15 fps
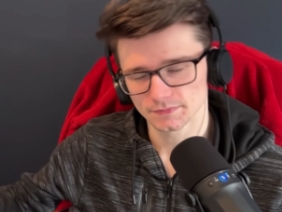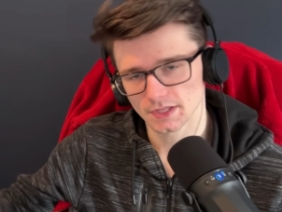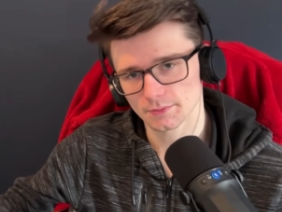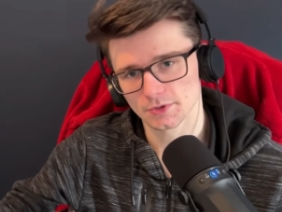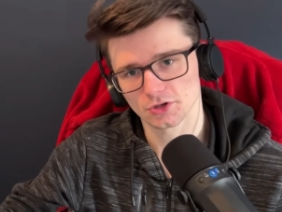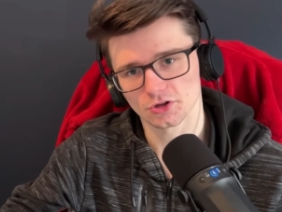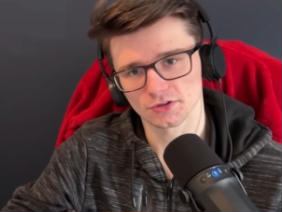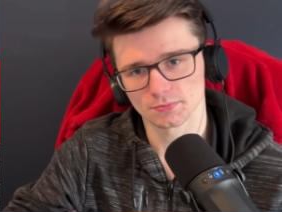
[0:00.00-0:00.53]
I'm
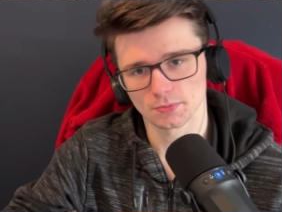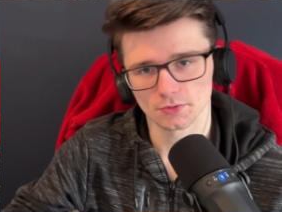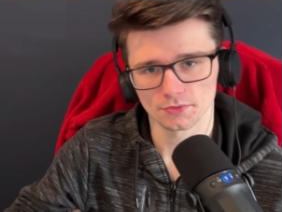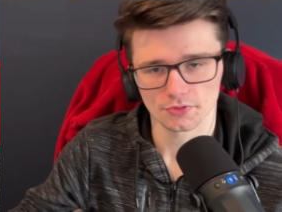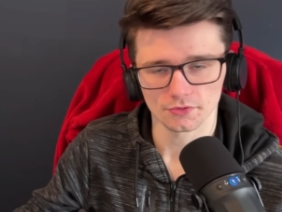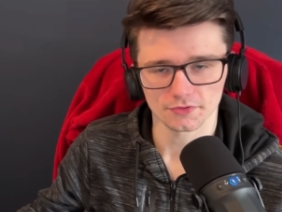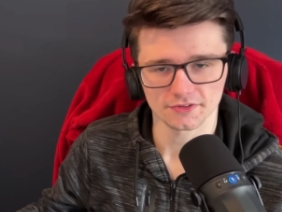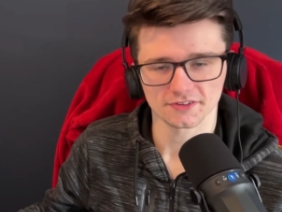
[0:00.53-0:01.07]
going to cosplay we
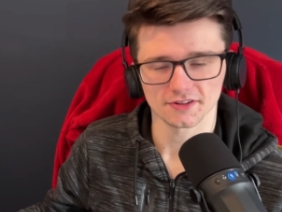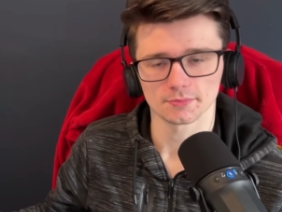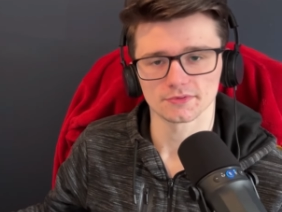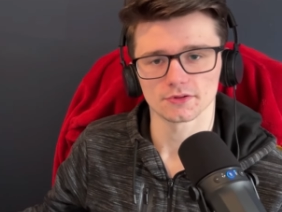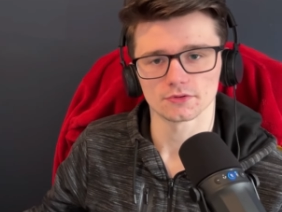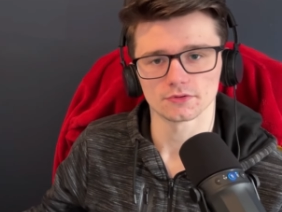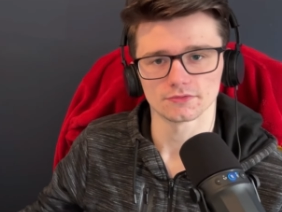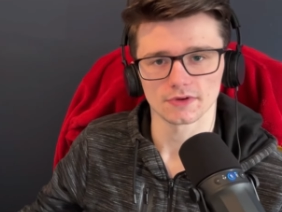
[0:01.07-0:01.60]
thought this
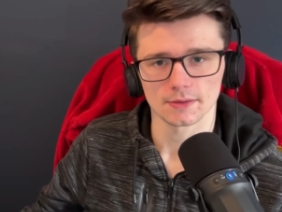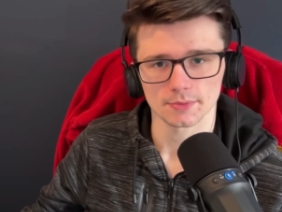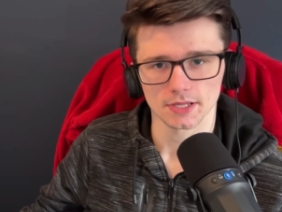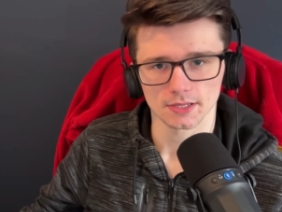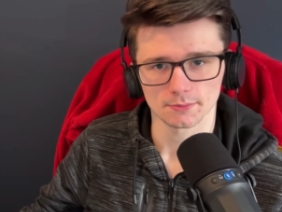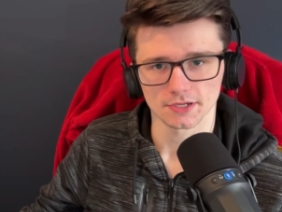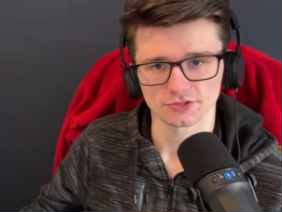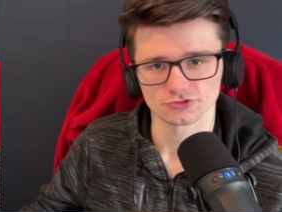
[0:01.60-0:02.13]
episode of Abbott
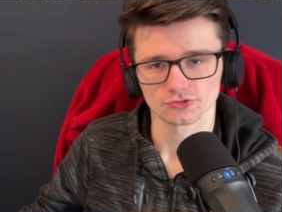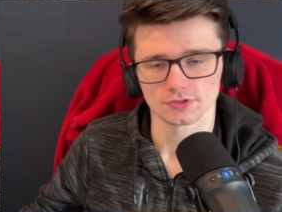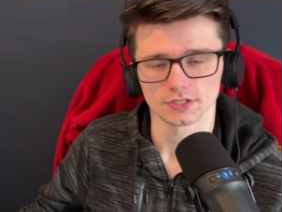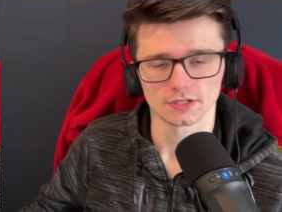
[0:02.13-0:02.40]
Elementary.